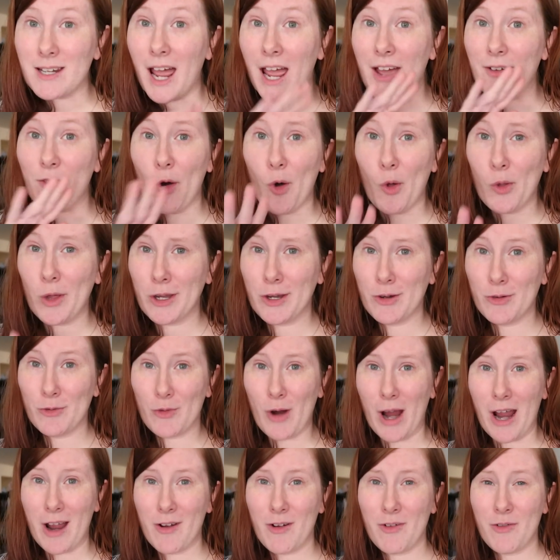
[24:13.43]
I've only
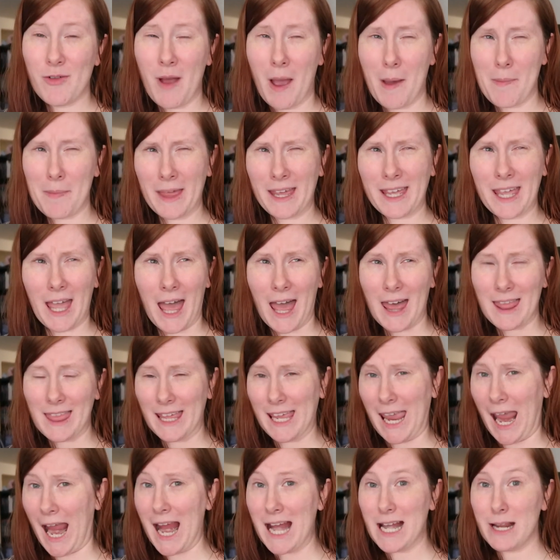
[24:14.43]
read like at
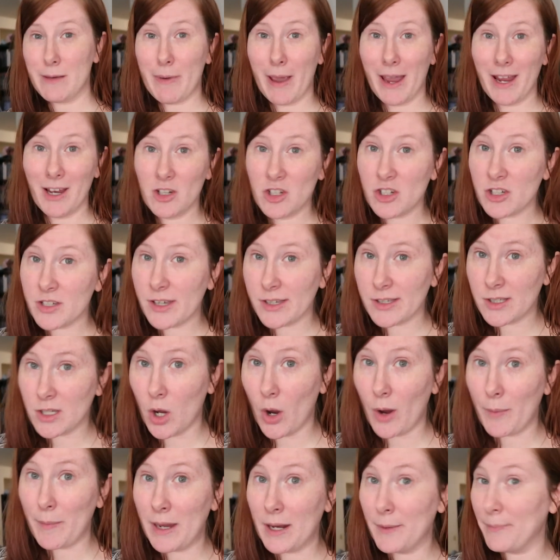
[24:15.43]
like 80 pages,
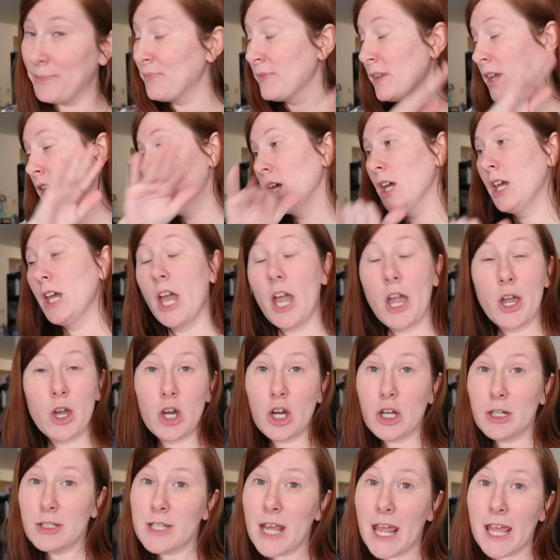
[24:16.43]
so I mean, it
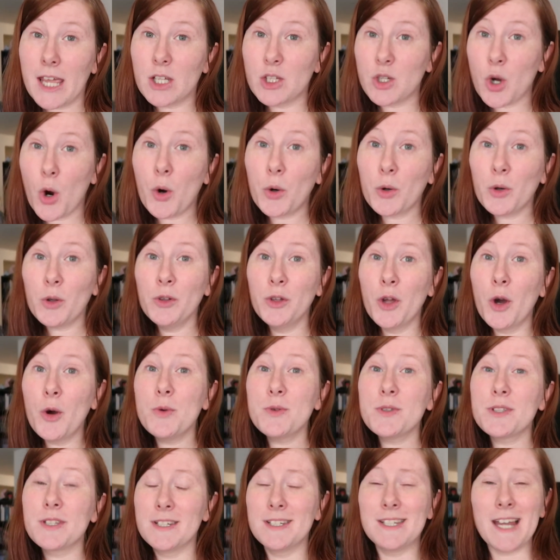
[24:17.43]
could take a total
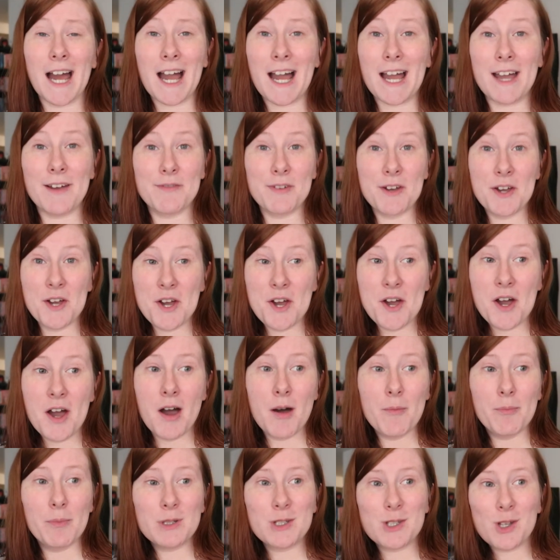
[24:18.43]
nosedive,
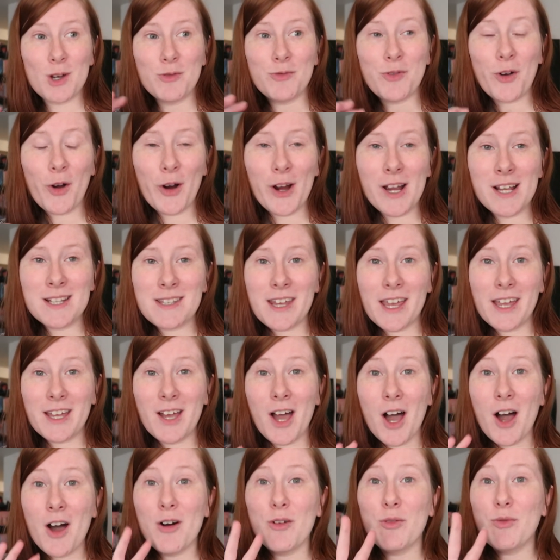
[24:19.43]
but so far it's like
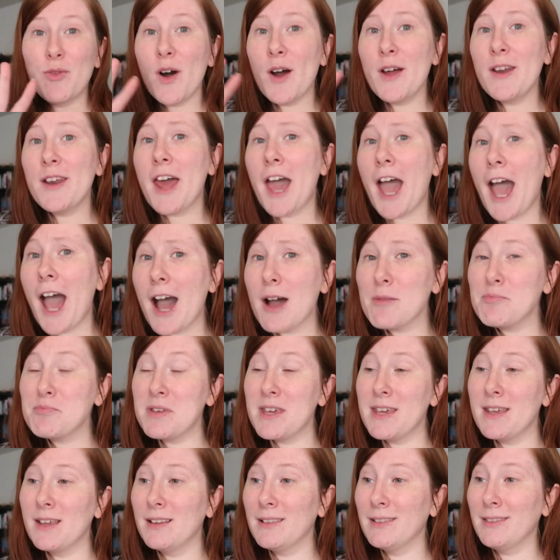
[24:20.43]
fun,
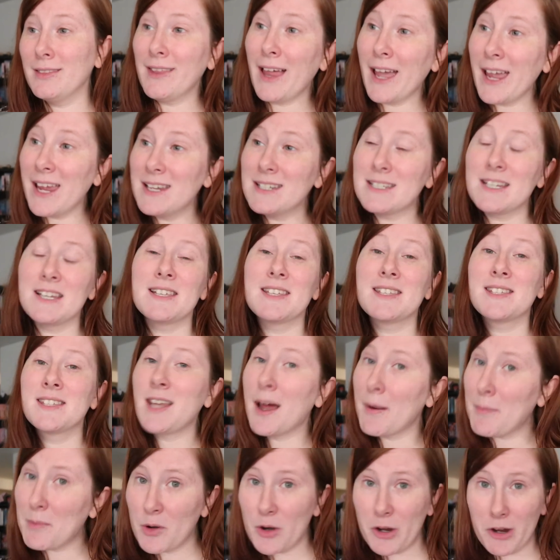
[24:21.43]
happy, late,
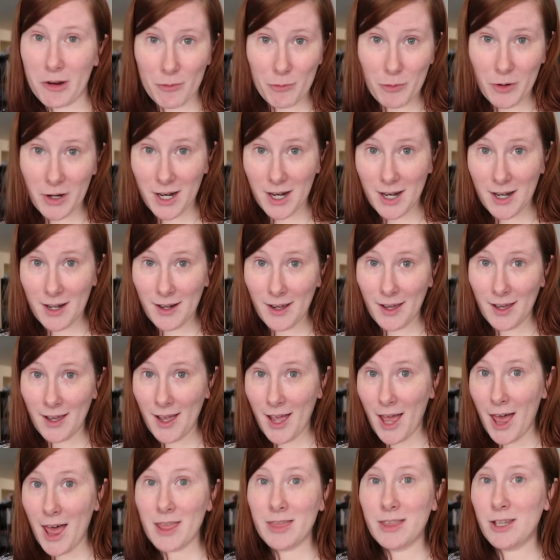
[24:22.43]
summery read
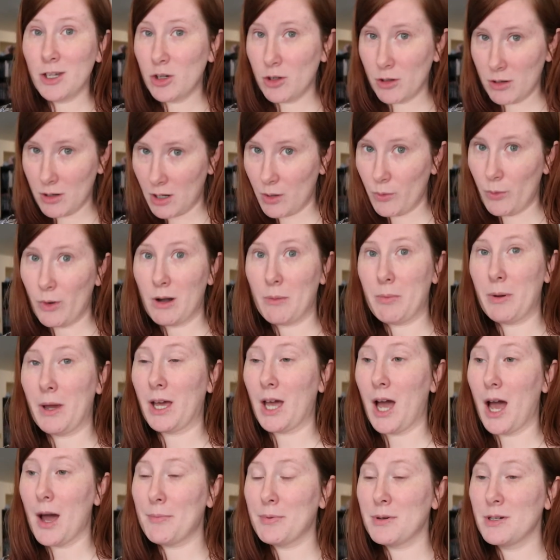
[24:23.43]
that you're going to want to
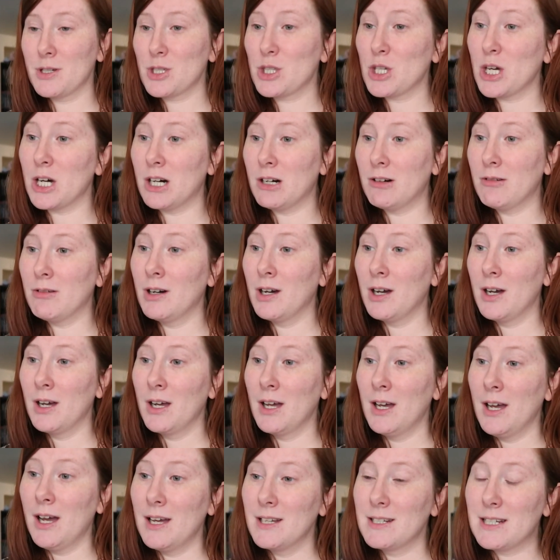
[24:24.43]
pick up. So
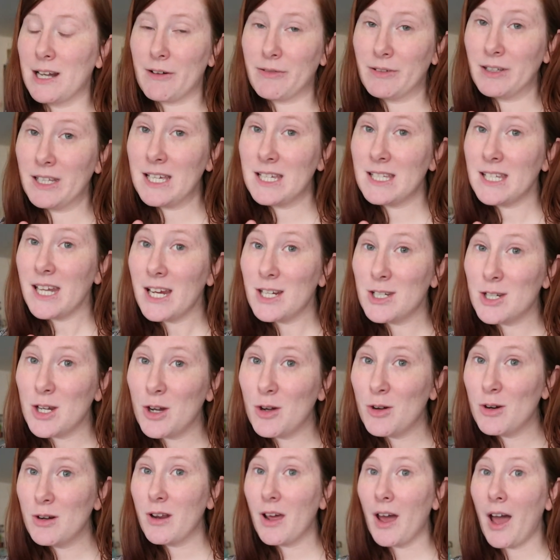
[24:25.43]
definitely stay
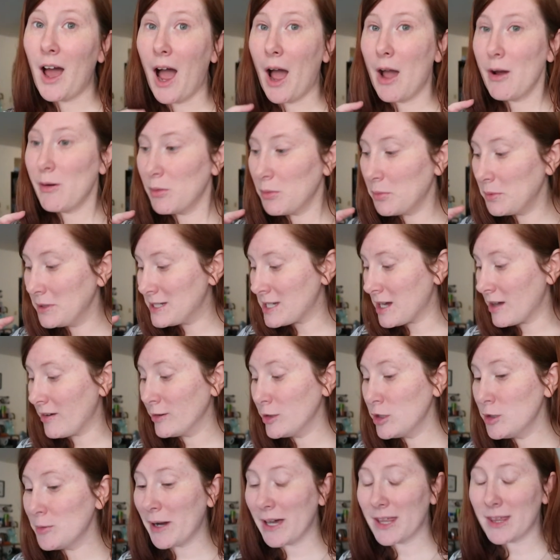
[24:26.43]
tuned. I will be
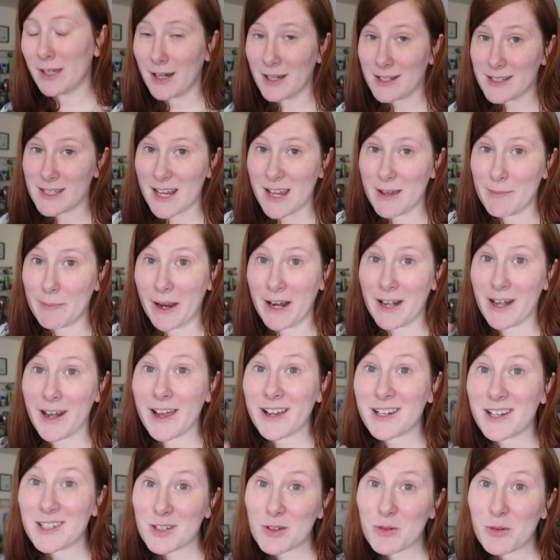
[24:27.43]
telling you my thoughts in my
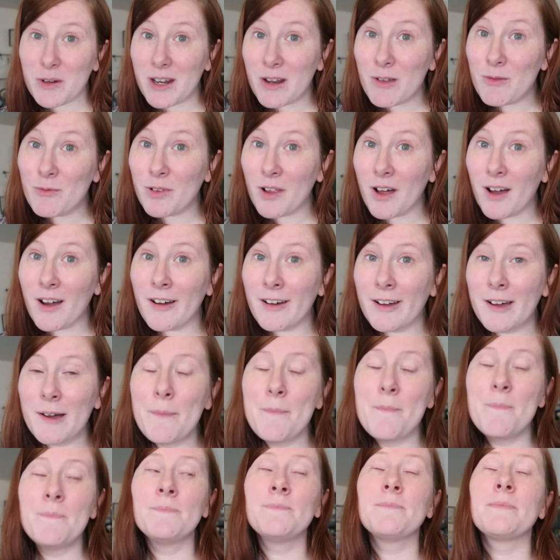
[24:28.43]
next reading vlog.
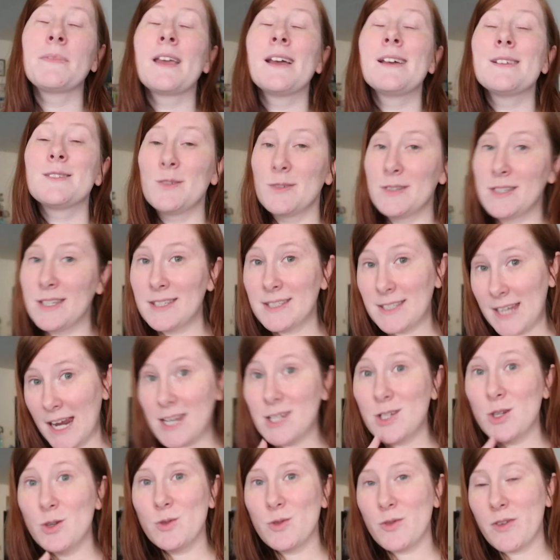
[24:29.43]
So stay
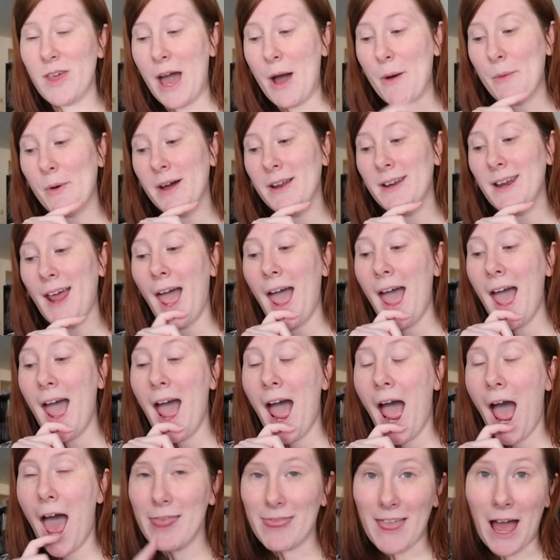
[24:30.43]
tuned for that one,
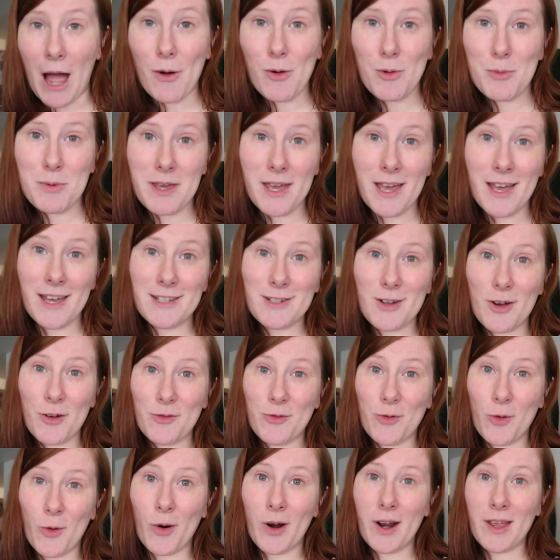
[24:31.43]
and that will be it
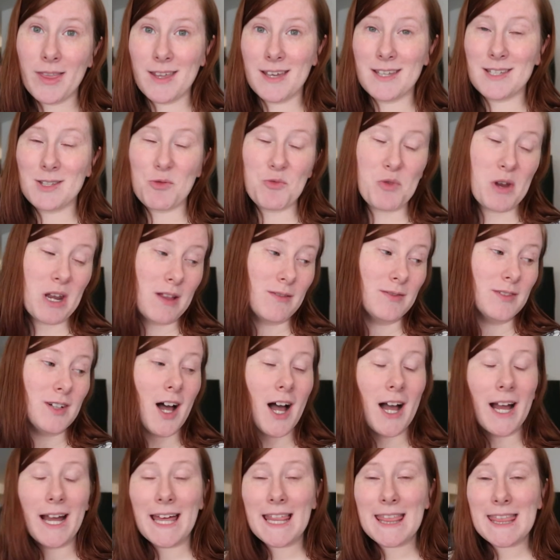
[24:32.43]
for this reading
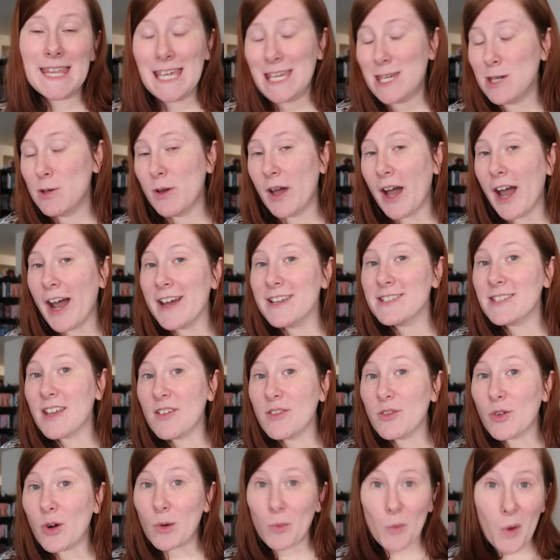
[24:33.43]
vlog. Thank you guys
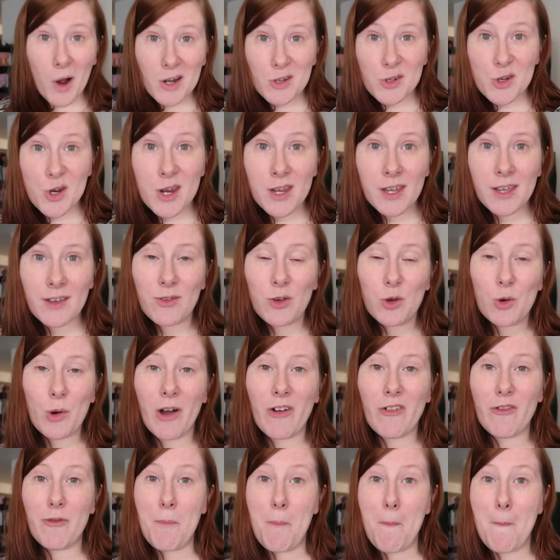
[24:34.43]
for watching. If you
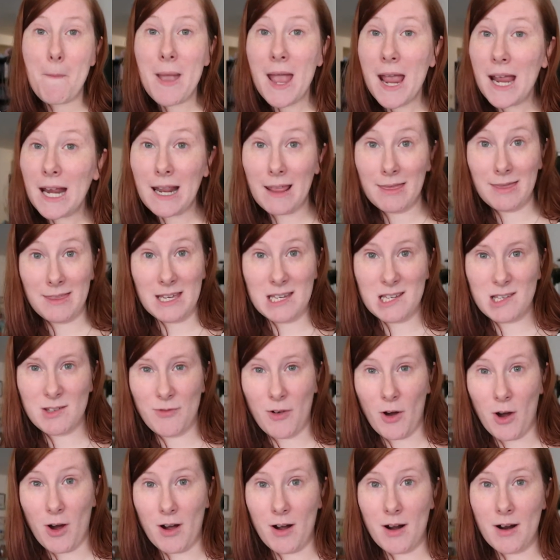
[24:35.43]
have made it this
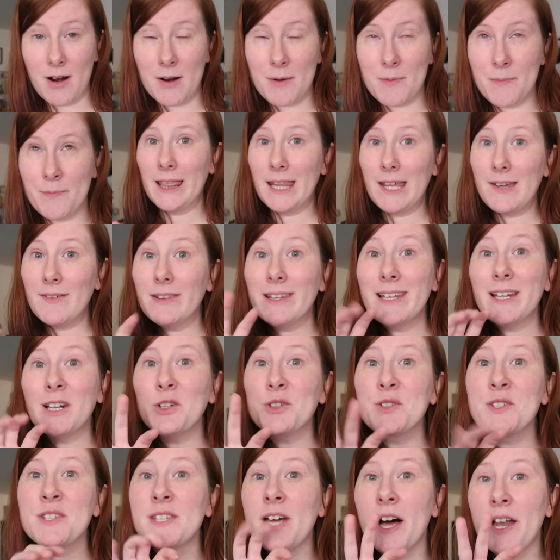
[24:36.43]
far, leave a
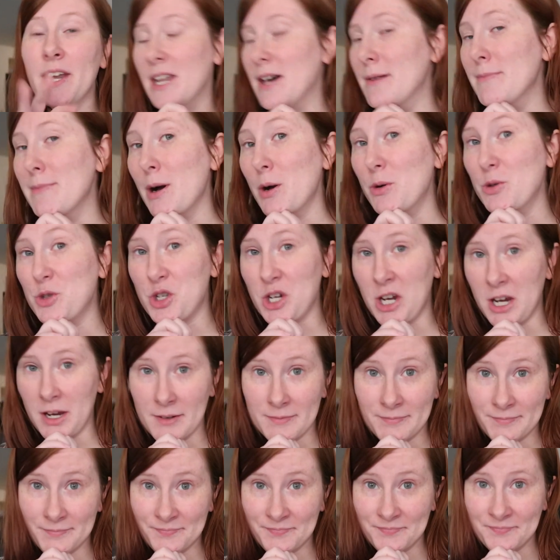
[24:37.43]
little sun
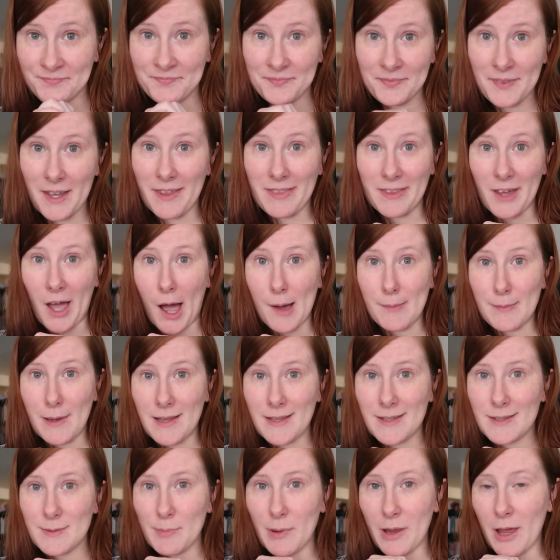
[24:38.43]
emoji in the
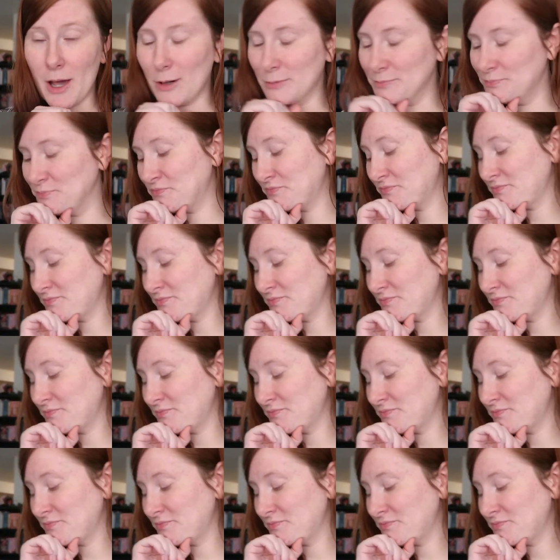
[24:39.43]
comments below.